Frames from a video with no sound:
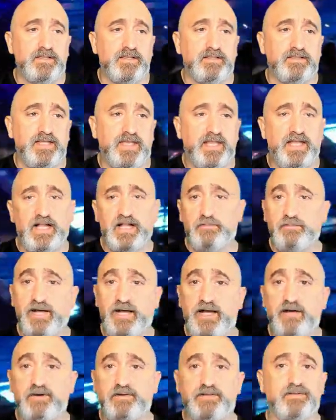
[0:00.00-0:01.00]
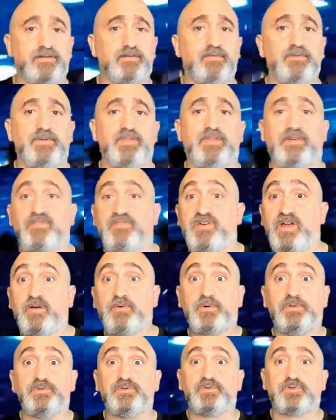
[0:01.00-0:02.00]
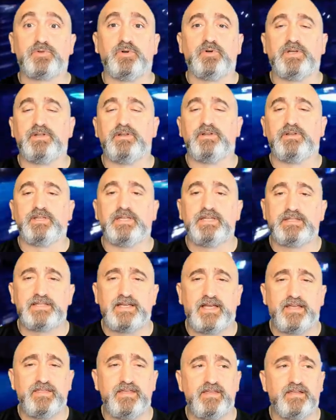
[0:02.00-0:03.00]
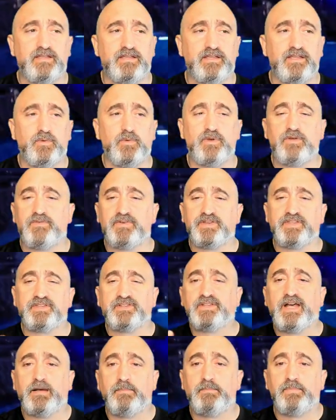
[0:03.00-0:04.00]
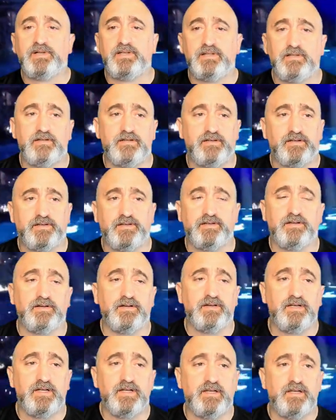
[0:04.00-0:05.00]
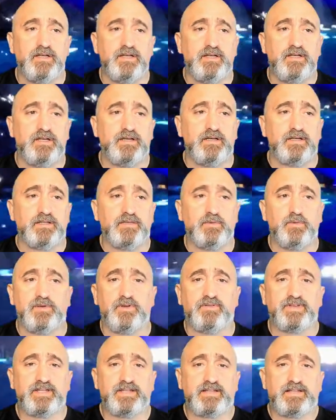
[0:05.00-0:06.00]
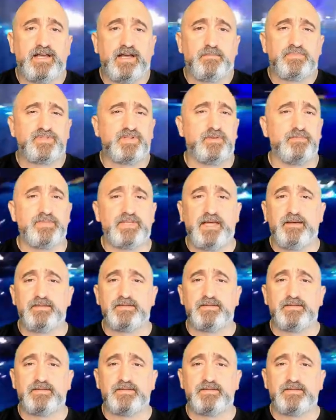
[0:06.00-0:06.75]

they help out with the crowd control and all this, I think they went over the top, you know. They went over the top sometimes